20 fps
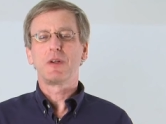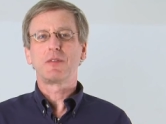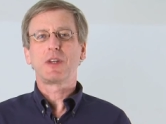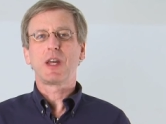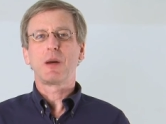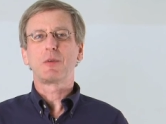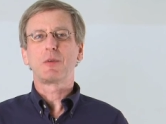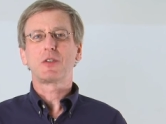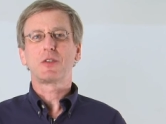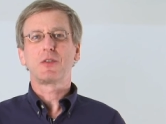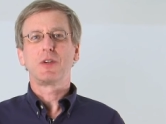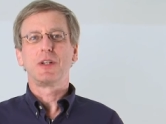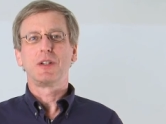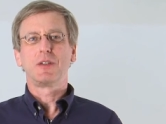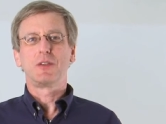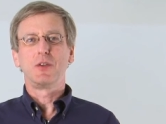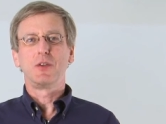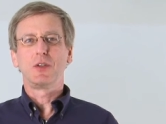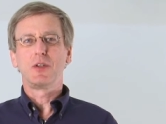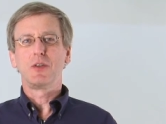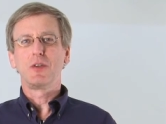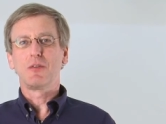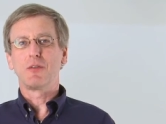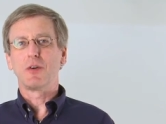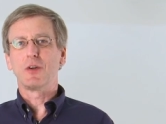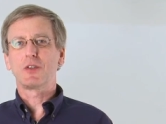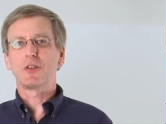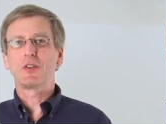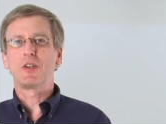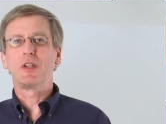of Chemistry at Duke
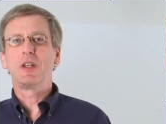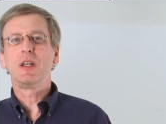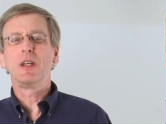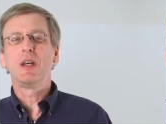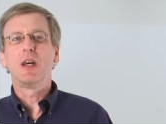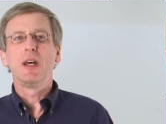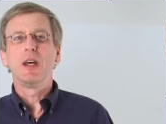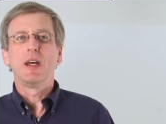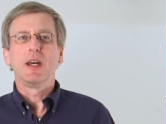University,